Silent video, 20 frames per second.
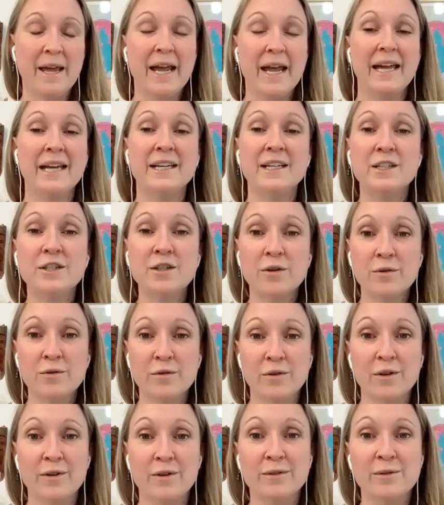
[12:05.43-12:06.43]
The
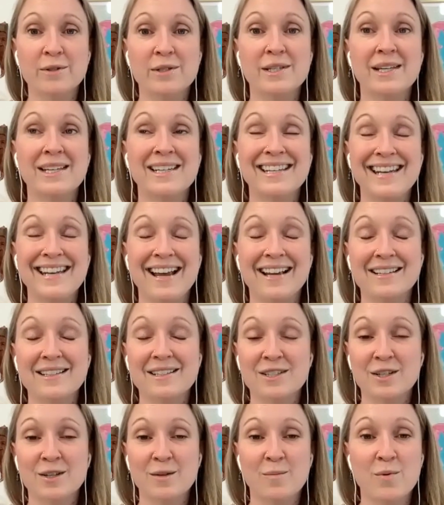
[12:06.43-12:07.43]
antidote grows
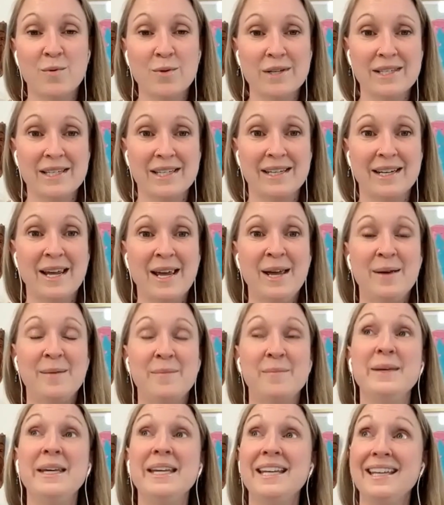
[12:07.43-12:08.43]
next to the poison,
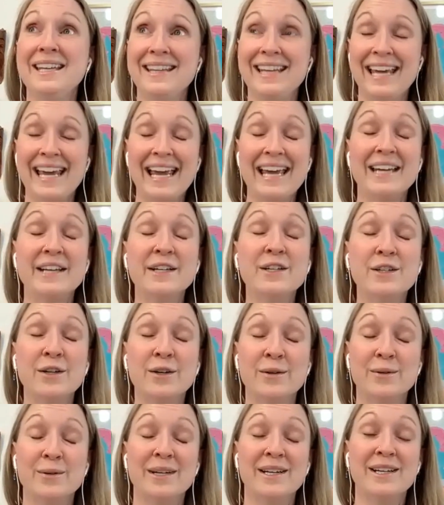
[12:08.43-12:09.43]
meaning the
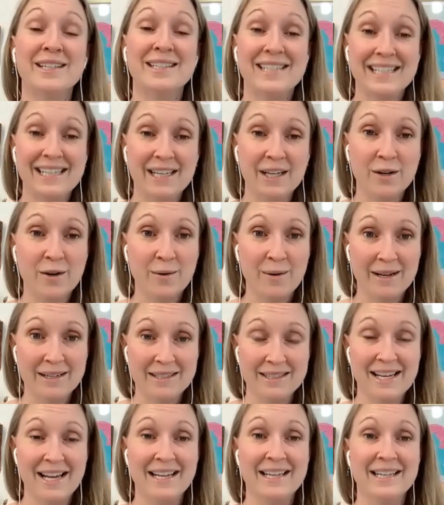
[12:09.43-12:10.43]
antidote to
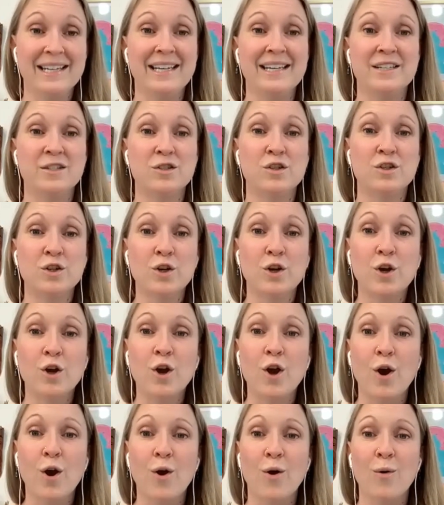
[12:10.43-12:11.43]
eco-anxiety is to
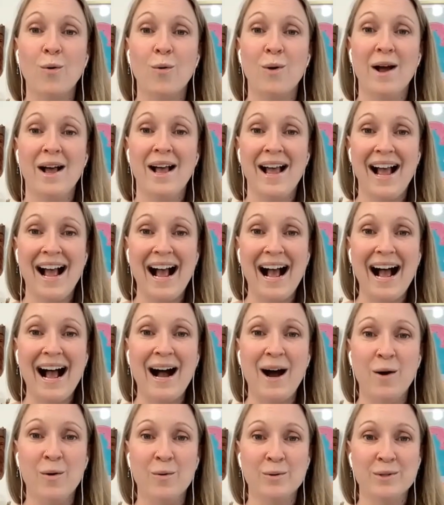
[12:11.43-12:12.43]
go
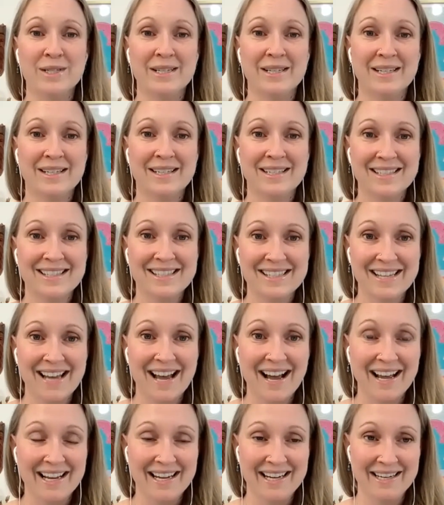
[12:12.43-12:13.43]

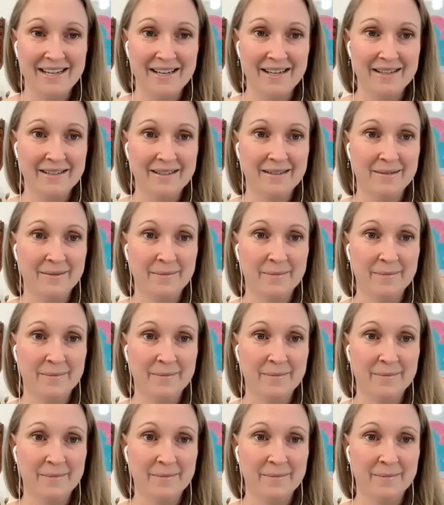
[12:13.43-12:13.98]
outside.